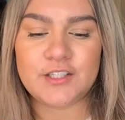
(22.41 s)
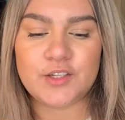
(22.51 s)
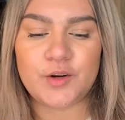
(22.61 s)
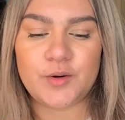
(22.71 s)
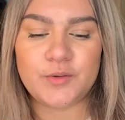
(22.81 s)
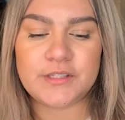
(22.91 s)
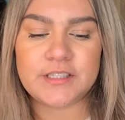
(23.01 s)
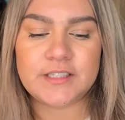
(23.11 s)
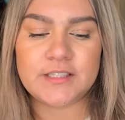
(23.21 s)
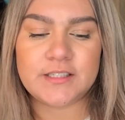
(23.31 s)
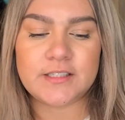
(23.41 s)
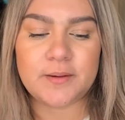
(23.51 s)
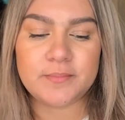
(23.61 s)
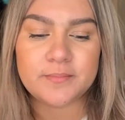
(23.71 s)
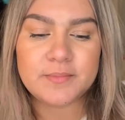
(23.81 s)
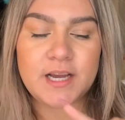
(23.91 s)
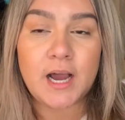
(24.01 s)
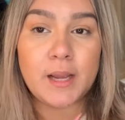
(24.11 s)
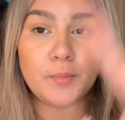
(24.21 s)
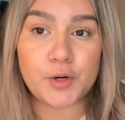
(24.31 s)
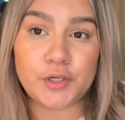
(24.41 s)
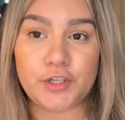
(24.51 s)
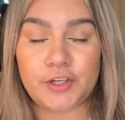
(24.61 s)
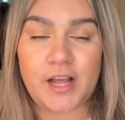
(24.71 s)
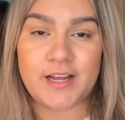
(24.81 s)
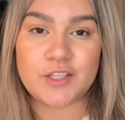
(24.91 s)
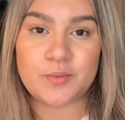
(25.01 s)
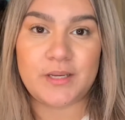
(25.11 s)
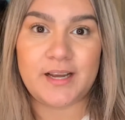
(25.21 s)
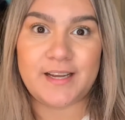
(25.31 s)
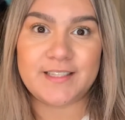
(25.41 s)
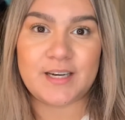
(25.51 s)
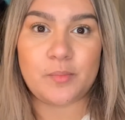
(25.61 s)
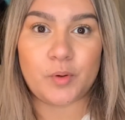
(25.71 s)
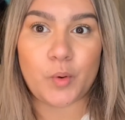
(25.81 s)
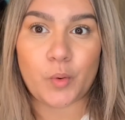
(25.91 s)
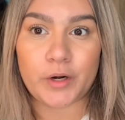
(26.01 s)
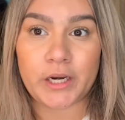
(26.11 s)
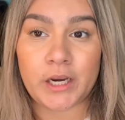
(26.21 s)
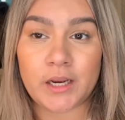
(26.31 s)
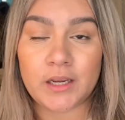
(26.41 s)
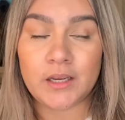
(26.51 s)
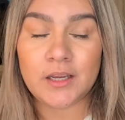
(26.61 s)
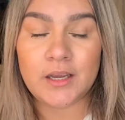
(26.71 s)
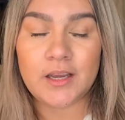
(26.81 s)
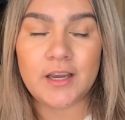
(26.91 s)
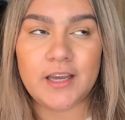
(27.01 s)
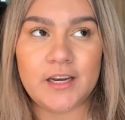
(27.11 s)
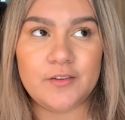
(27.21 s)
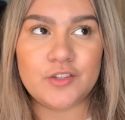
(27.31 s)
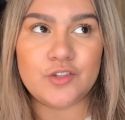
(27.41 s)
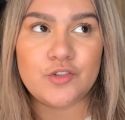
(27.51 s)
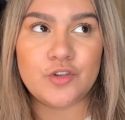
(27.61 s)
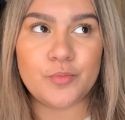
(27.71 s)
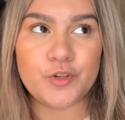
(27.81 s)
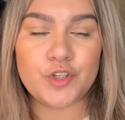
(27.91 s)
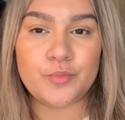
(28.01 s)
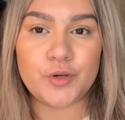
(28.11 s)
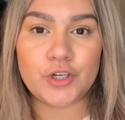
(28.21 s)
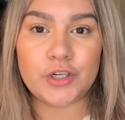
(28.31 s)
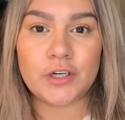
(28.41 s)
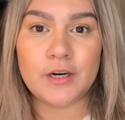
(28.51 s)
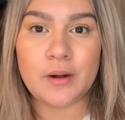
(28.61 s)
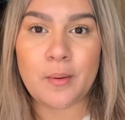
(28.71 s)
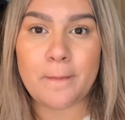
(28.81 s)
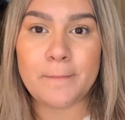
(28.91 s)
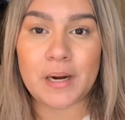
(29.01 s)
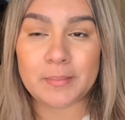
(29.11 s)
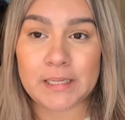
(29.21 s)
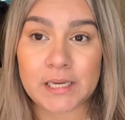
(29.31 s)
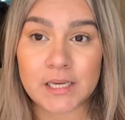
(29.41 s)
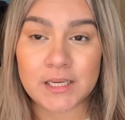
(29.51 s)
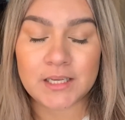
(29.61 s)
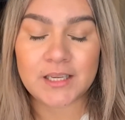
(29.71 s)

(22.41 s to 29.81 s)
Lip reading: So sometime earlier last week, I stopped recording and it was super bumming.